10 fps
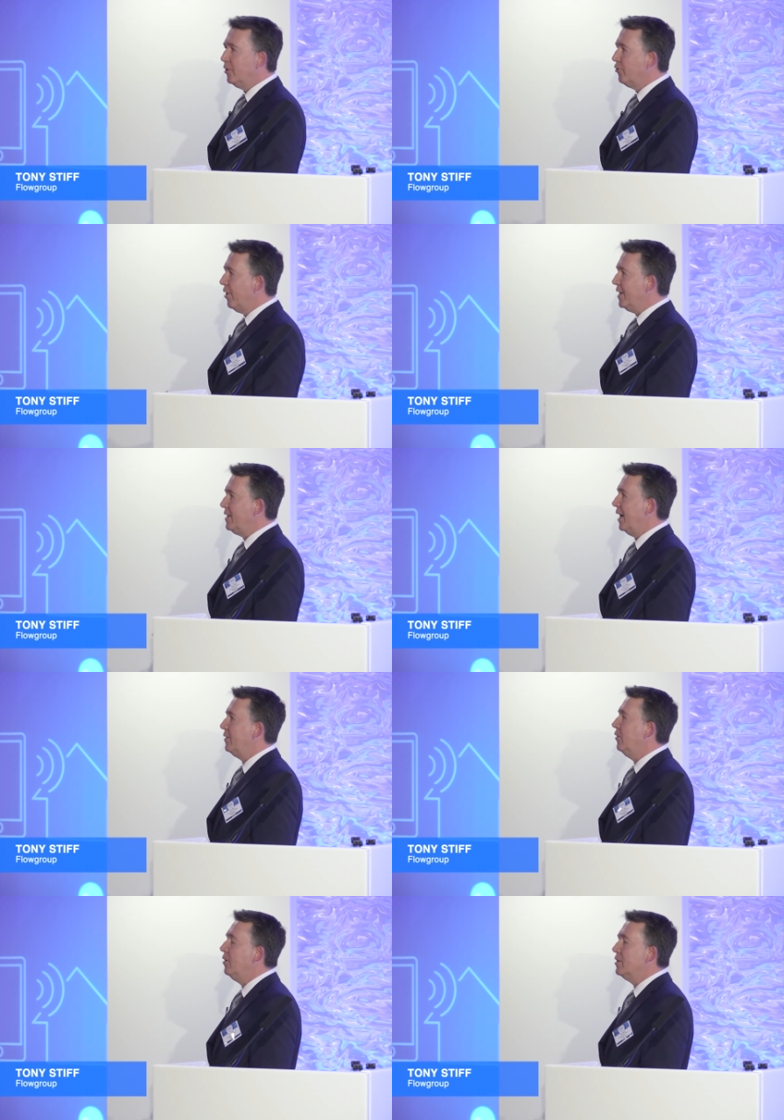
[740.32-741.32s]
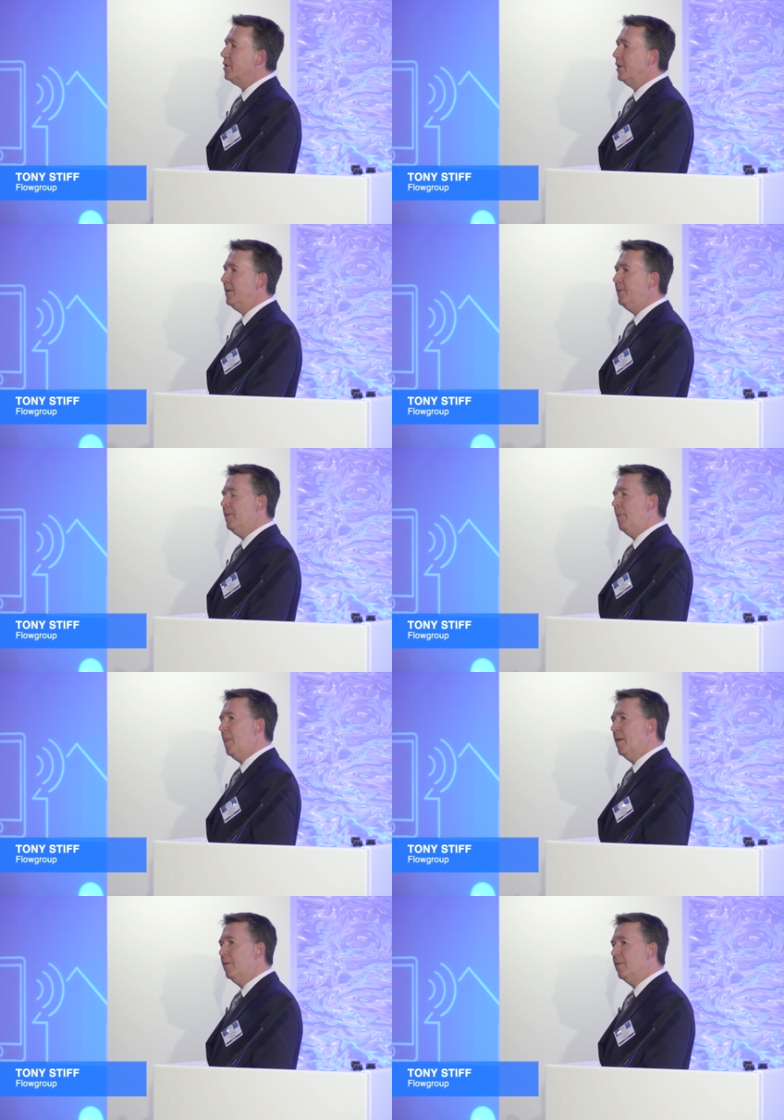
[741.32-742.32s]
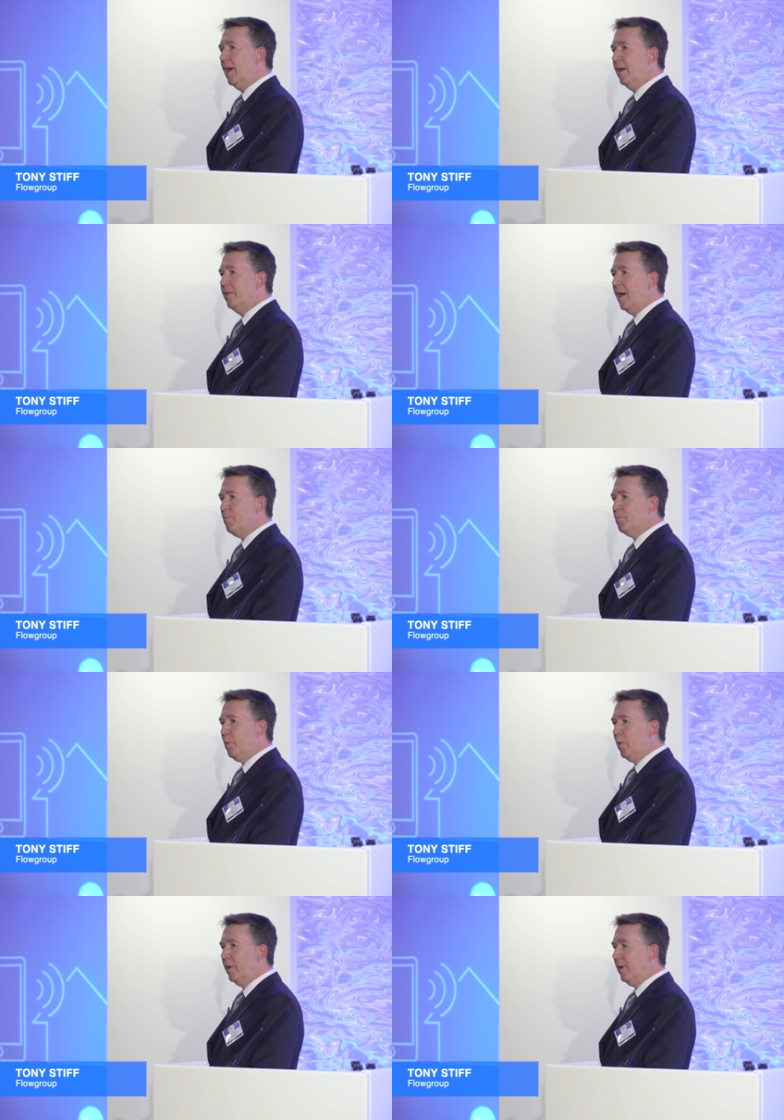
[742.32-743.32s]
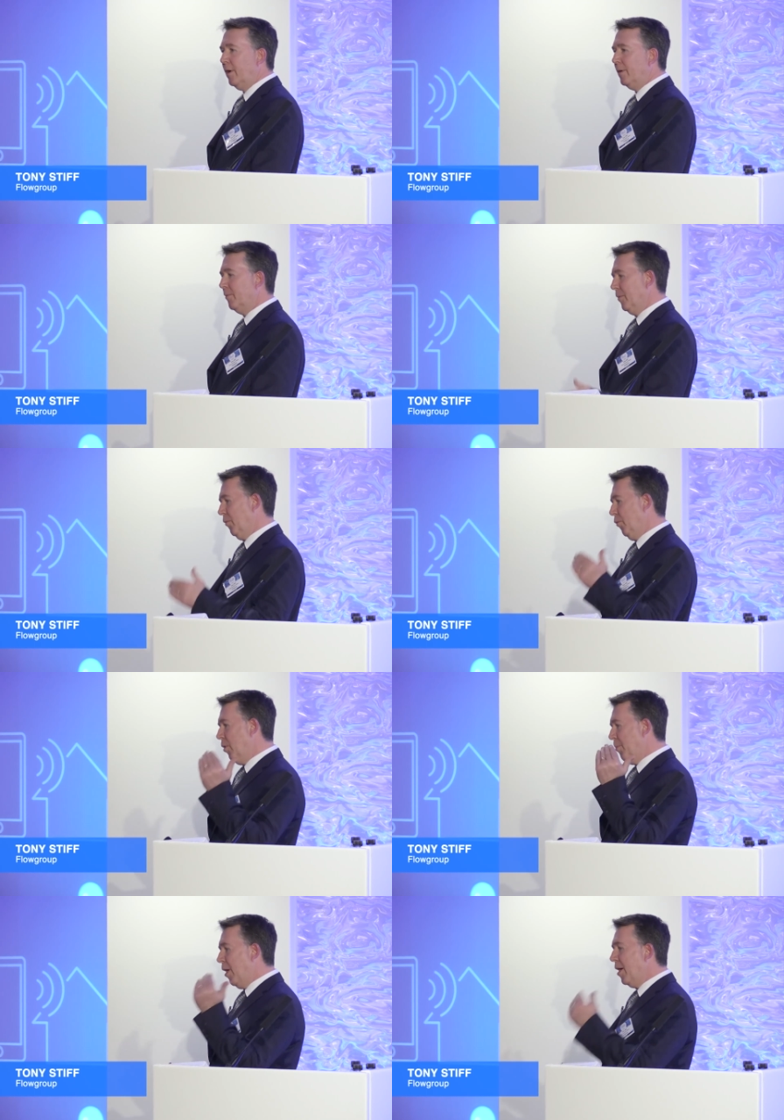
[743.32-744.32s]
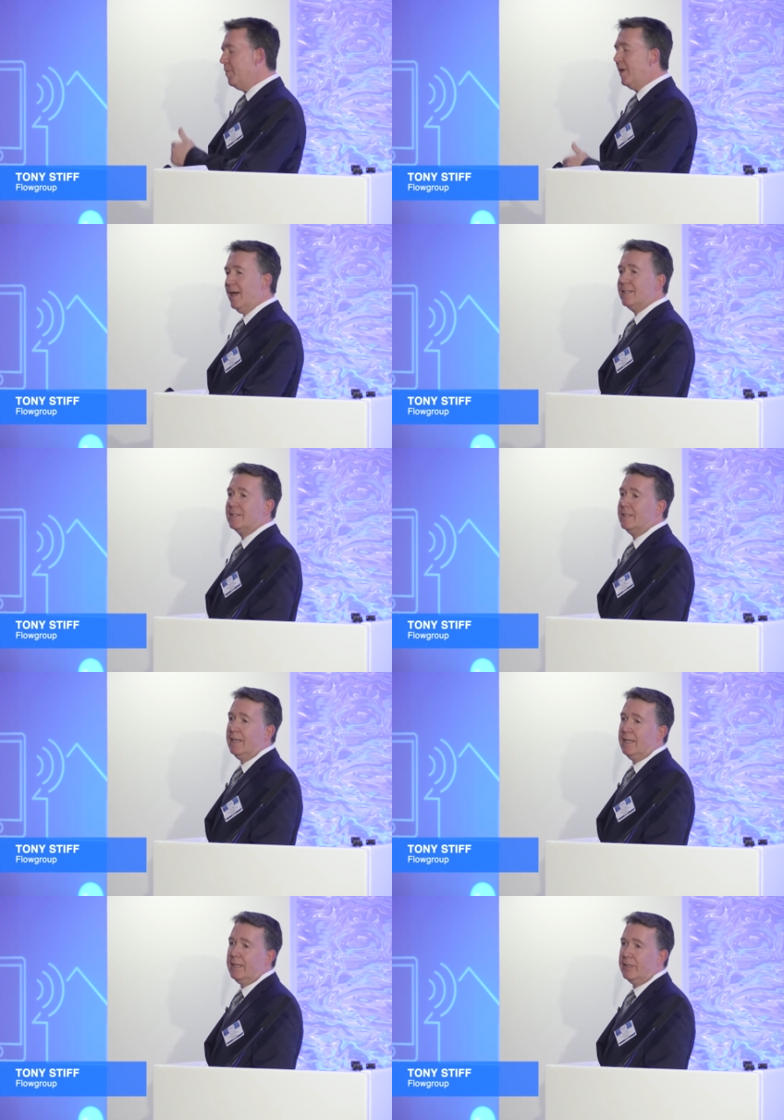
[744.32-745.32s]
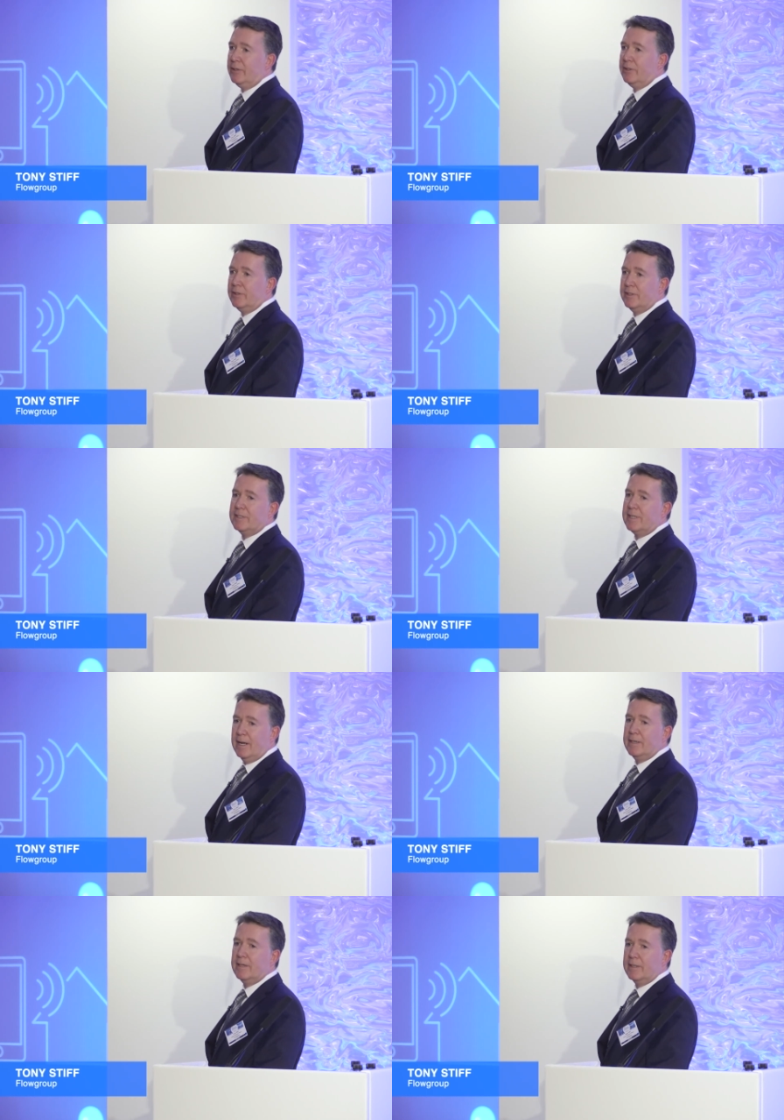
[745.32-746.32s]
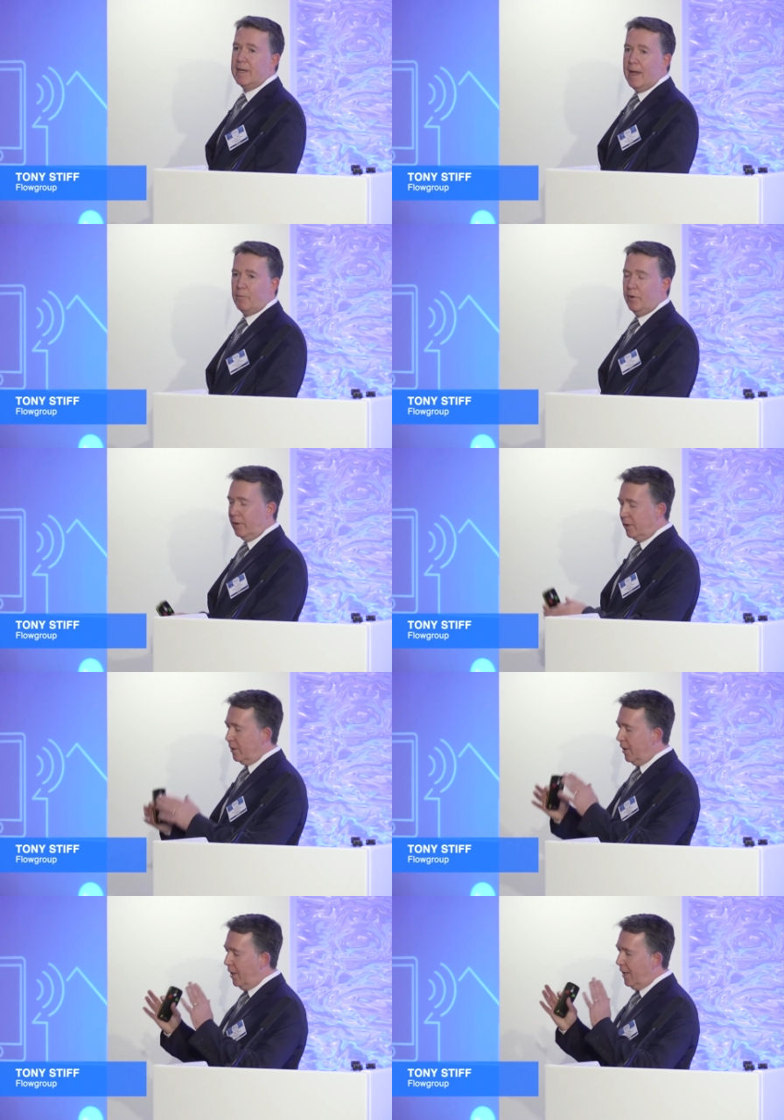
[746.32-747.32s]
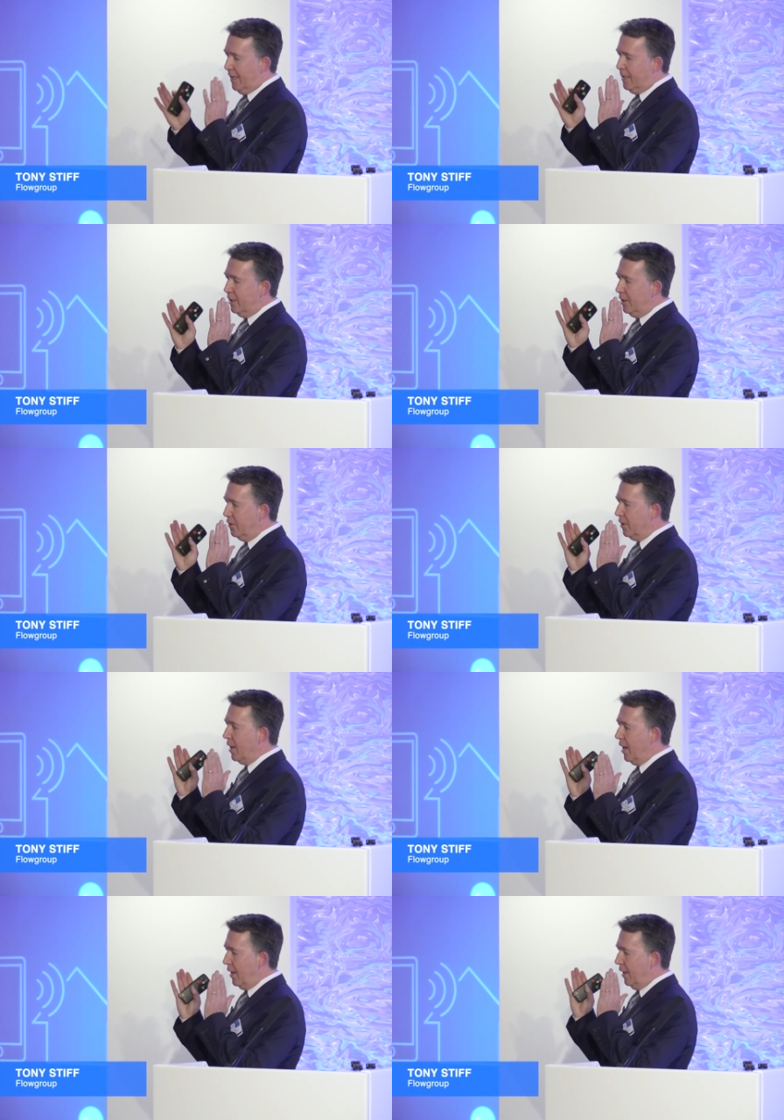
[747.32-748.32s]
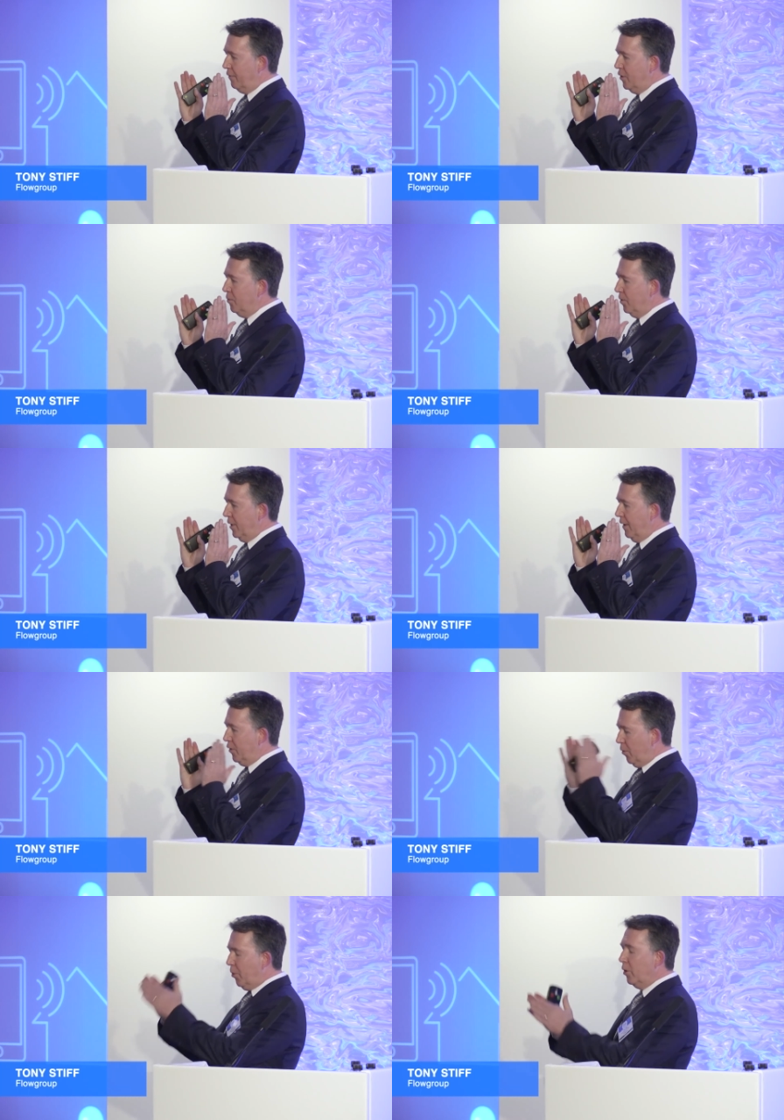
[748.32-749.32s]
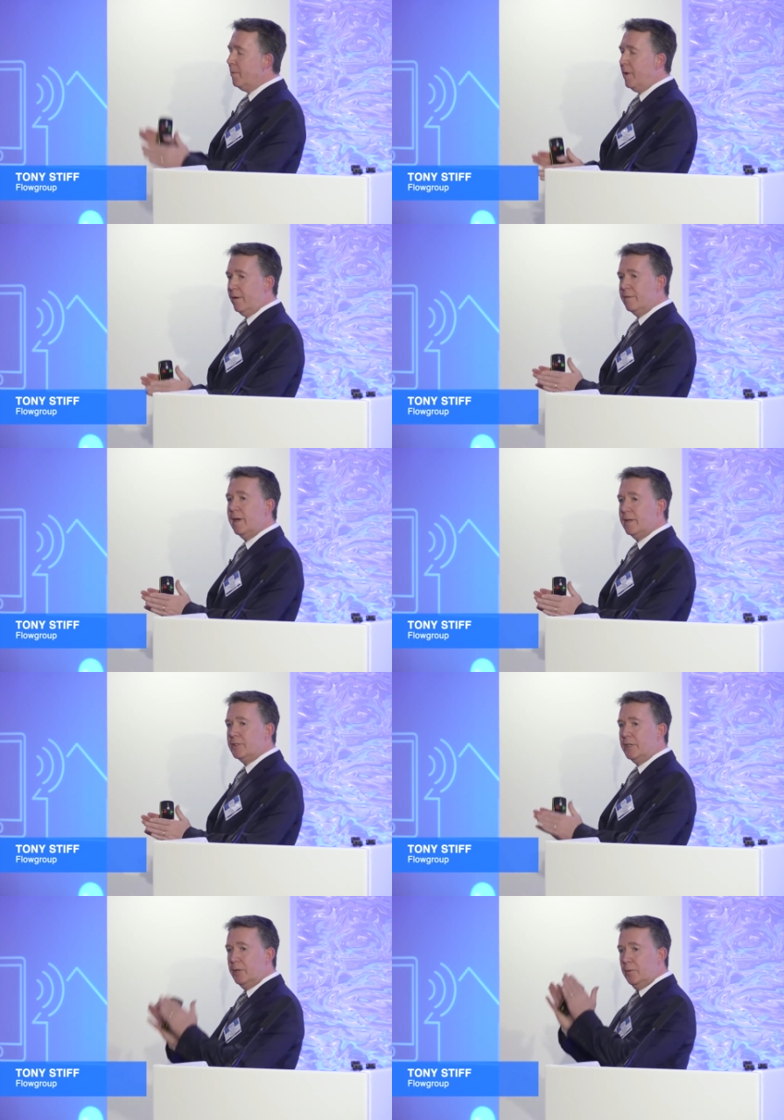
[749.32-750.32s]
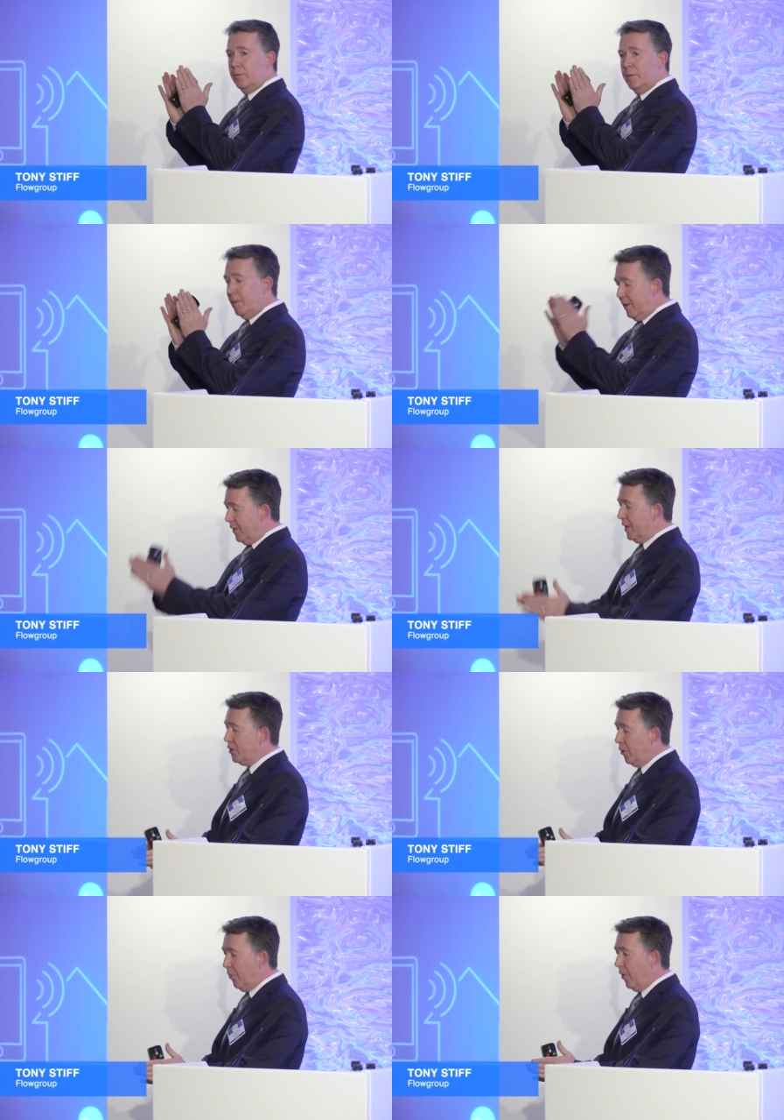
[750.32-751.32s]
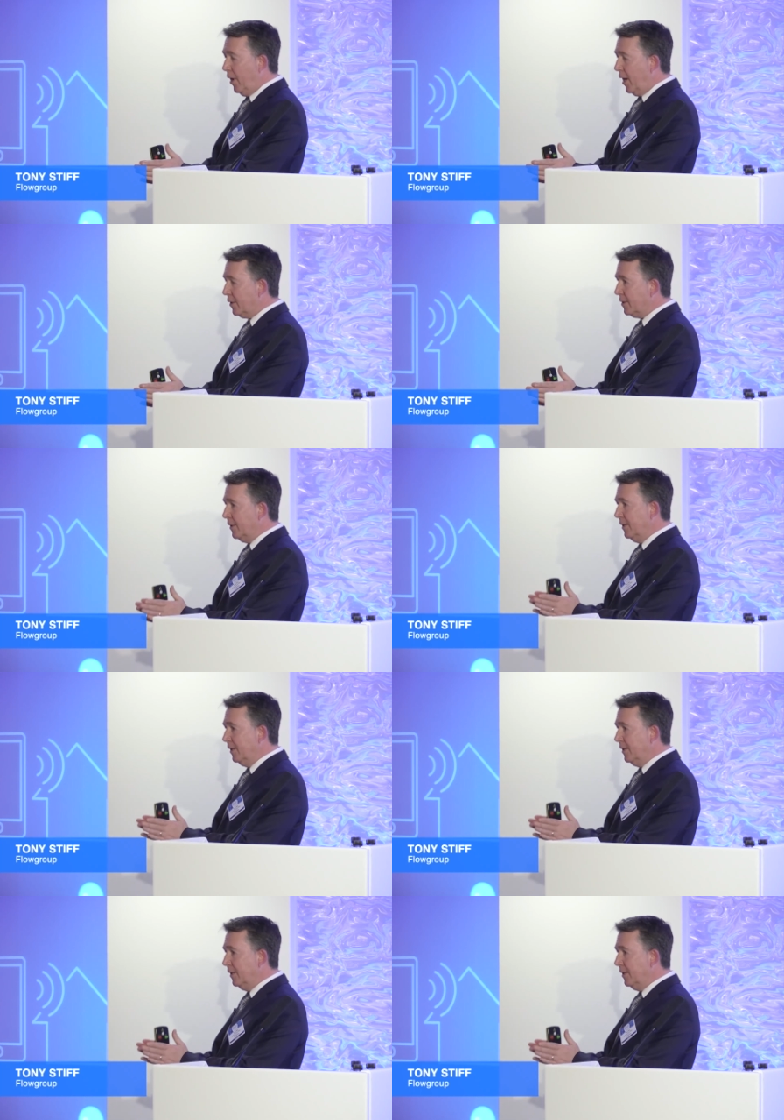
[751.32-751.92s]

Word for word: great technology. That, that boiler will bypass the the standard network. Uh, in the U K, if, you want, if you're a boiler manufacturer, you manufacture a product,